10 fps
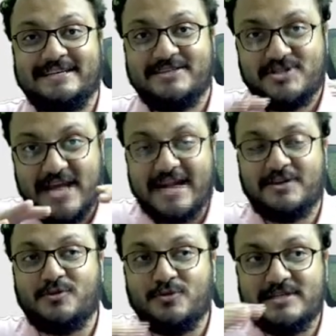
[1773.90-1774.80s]
chat,
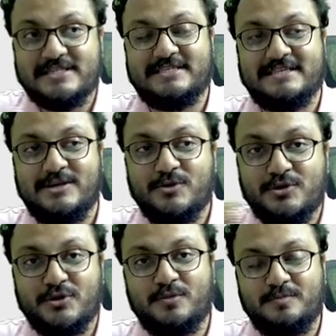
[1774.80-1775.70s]
through this
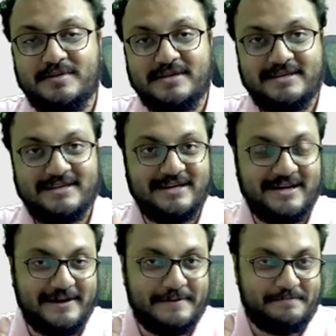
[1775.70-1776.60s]
YouTube
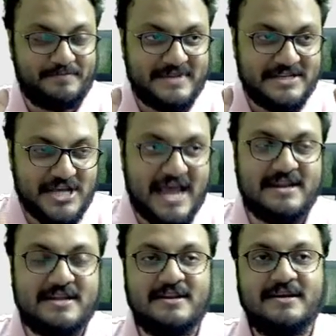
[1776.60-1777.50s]
uh,
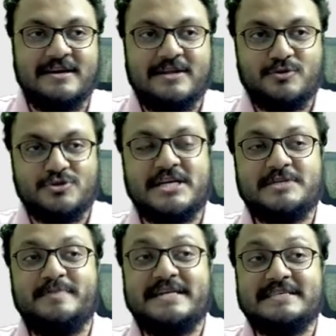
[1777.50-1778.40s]
channel, through
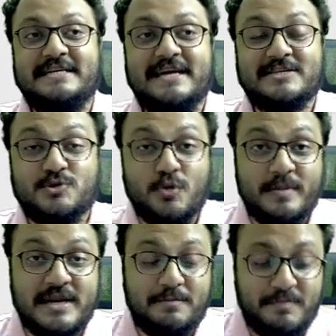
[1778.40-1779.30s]
Chessbase India, so
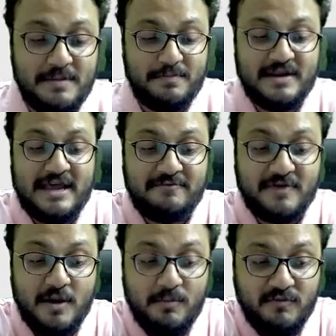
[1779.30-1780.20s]
many people have
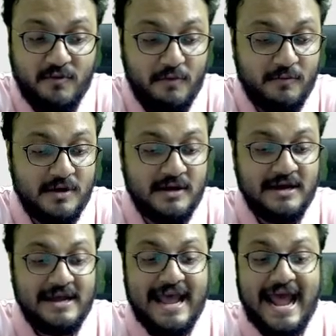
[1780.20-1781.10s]
come forward
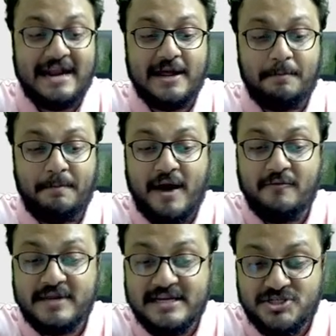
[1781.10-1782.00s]
and are
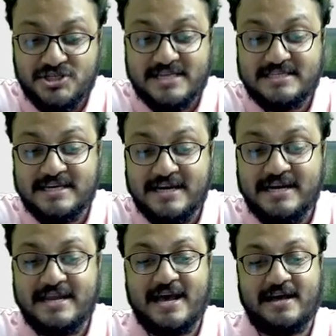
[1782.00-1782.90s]
powering chess in
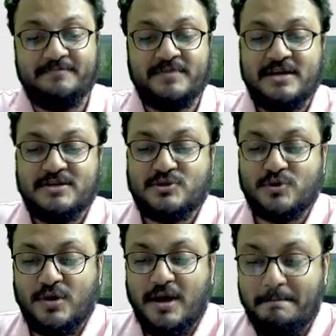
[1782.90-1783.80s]
India.
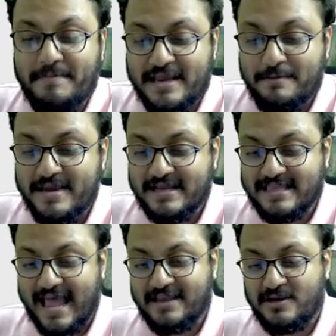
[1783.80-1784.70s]
So, a big, big
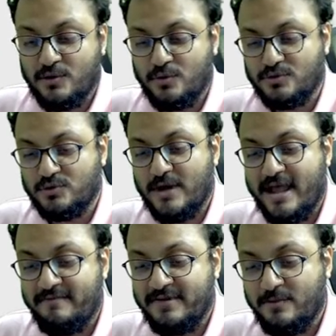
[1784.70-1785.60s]
thank you to
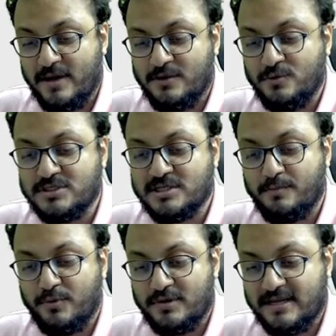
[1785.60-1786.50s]
everyone who's
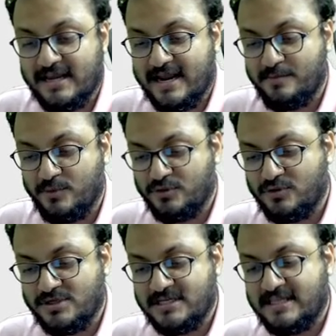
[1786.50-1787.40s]
supporting and
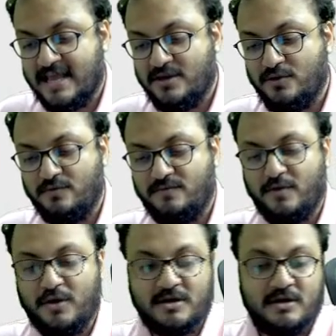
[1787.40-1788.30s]
Mrutyunjay, thank you
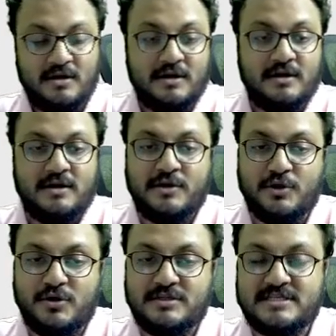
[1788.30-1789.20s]
for, you
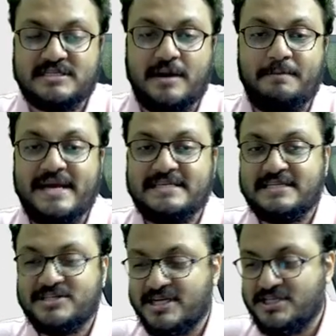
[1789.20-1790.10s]
know, this amazing
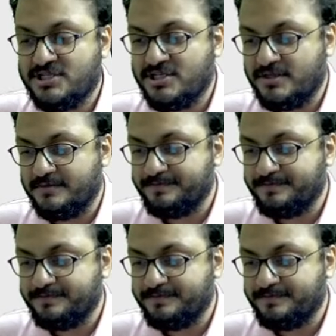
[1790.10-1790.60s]
gesture.